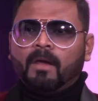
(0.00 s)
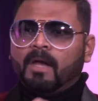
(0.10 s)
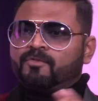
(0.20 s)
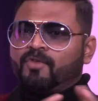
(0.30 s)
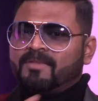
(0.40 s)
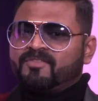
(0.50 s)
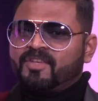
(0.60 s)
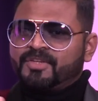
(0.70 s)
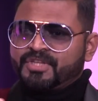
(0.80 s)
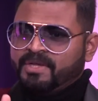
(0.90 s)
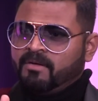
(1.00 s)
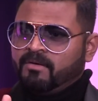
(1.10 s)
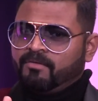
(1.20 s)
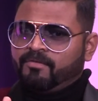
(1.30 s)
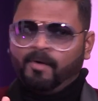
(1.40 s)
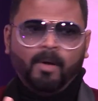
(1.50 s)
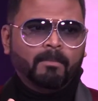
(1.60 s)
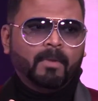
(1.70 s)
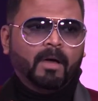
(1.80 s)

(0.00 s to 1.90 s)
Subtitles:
a transition from